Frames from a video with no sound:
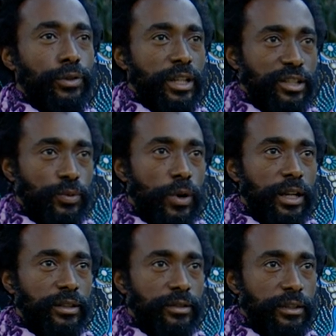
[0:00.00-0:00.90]
That's
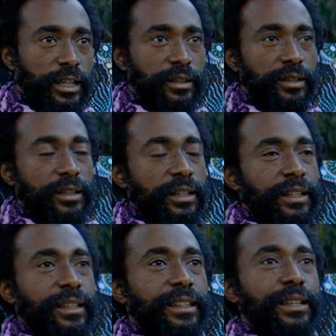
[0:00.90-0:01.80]
one, right?
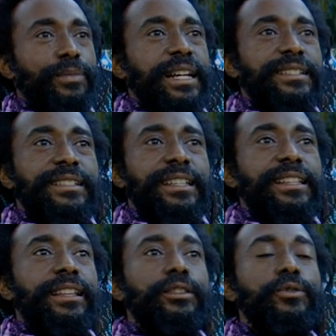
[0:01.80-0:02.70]
They might say
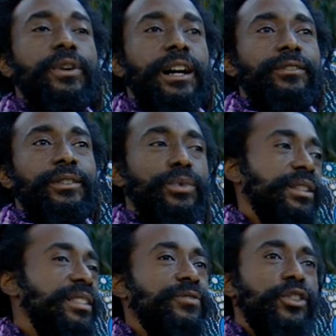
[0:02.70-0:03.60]
they do have it,
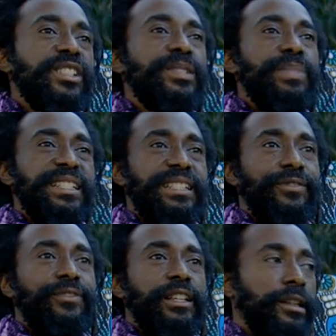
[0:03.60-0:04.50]
but it's for
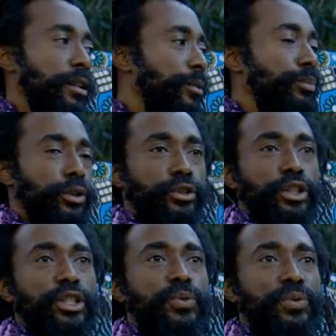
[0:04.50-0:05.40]
specific
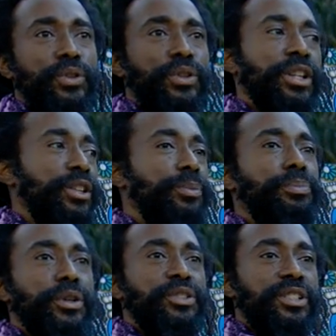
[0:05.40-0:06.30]
projects where the
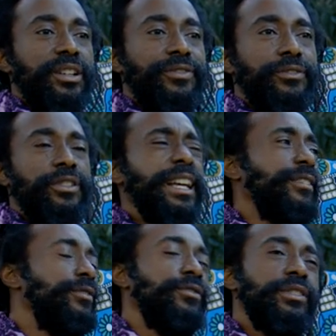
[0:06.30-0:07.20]
budget afford.
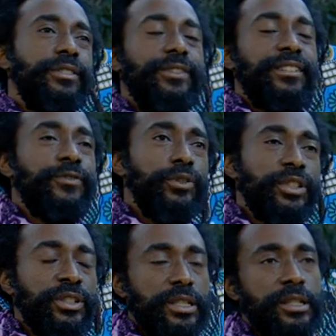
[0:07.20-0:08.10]
Like, that's
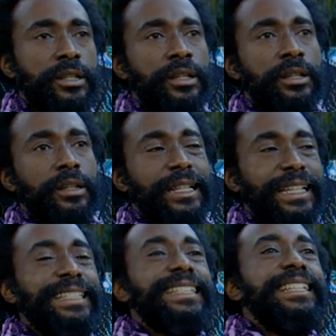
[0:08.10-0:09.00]
foolishness.
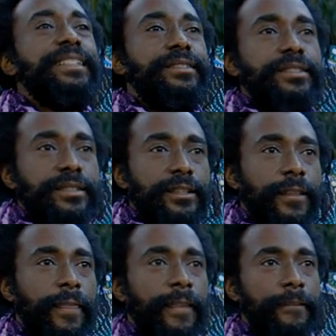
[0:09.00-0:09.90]
It is
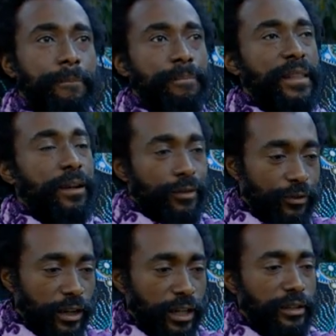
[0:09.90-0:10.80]

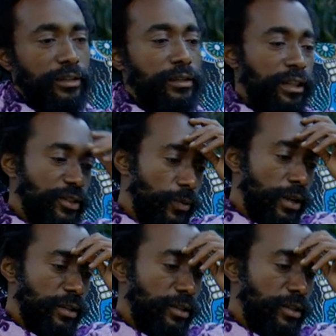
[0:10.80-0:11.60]
fine. That's one.